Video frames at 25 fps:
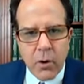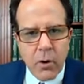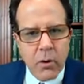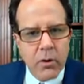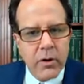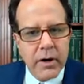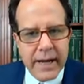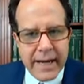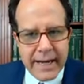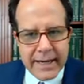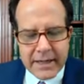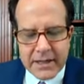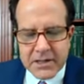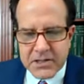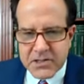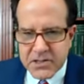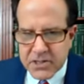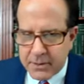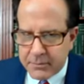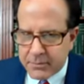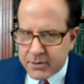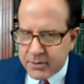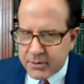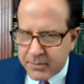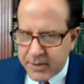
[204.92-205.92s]
or any
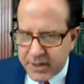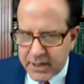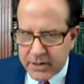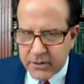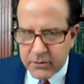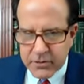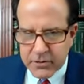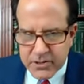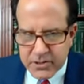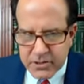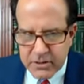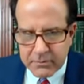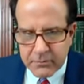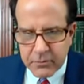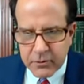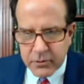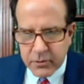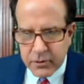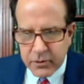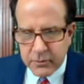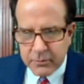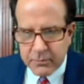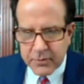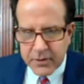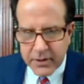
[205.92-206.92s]
subcommittee or
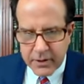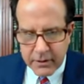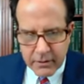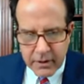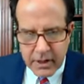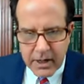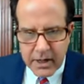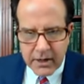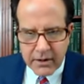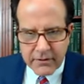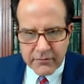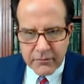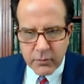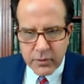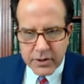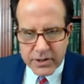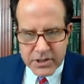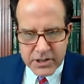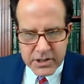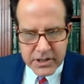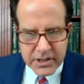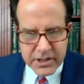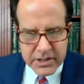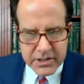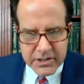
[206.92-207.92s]
subgroup thereof,
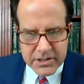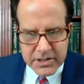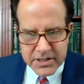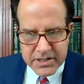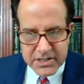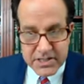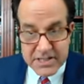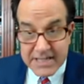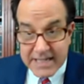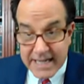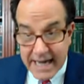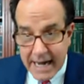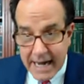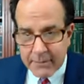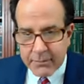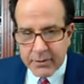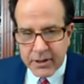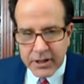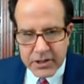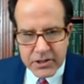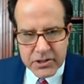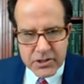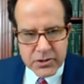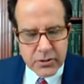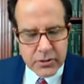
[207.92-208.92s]
which is
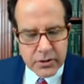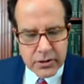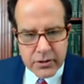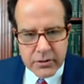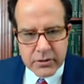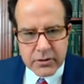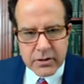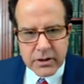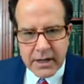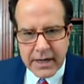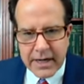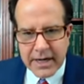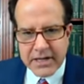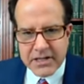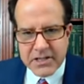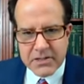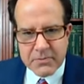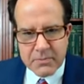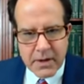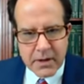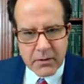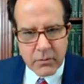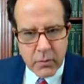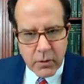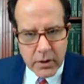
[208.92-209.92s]
established or
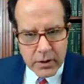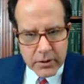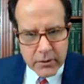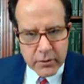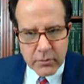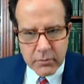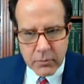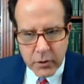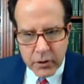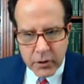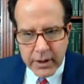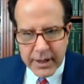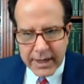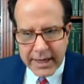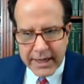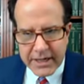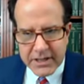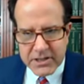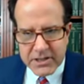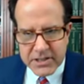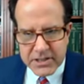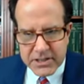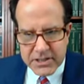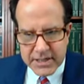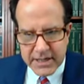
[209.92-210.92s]
utilized by one or more
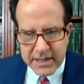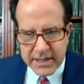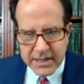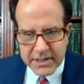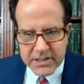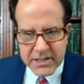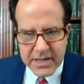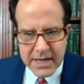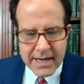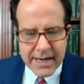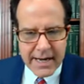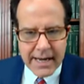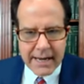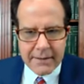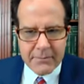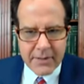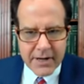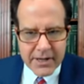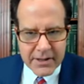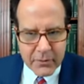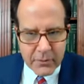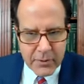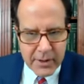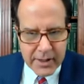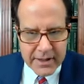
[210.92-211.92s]
agencies. And
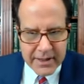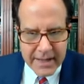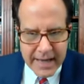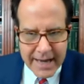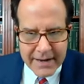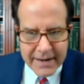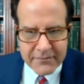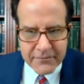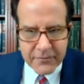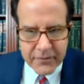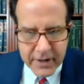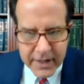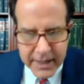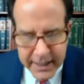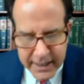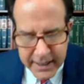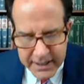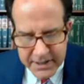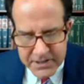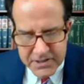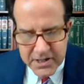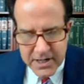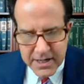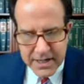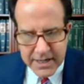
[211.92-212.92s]
by the way, that
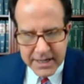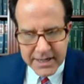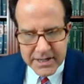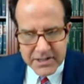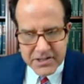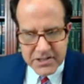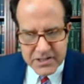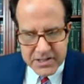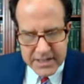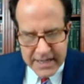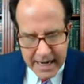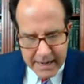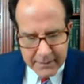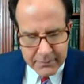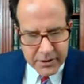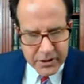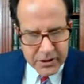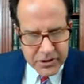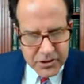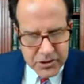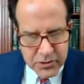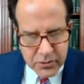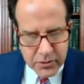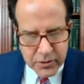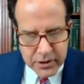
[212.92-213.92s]
phrase,
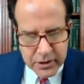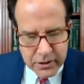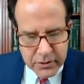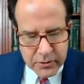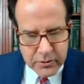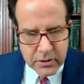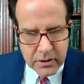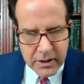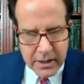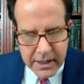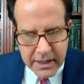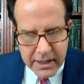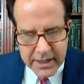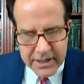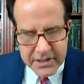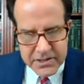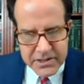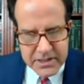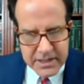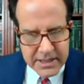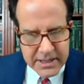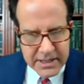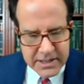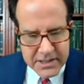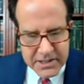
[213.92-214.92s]
established or
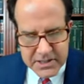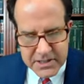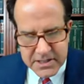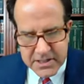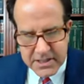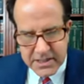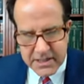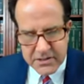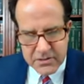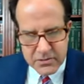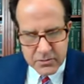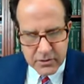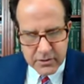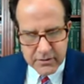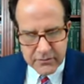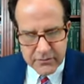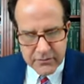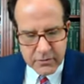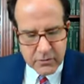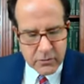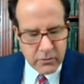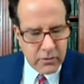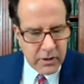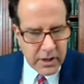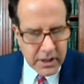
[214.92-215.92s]
utilized, is the sort
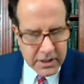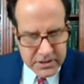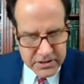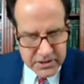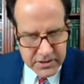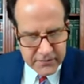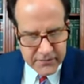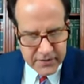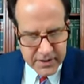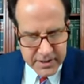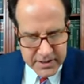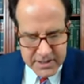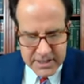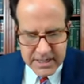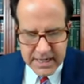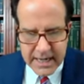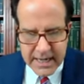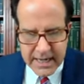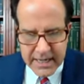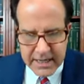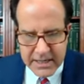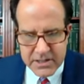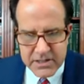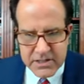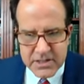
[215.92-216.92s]
of crux of this
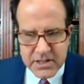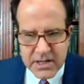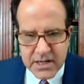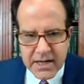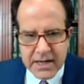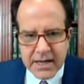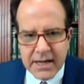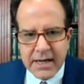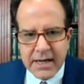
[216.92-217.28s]
case.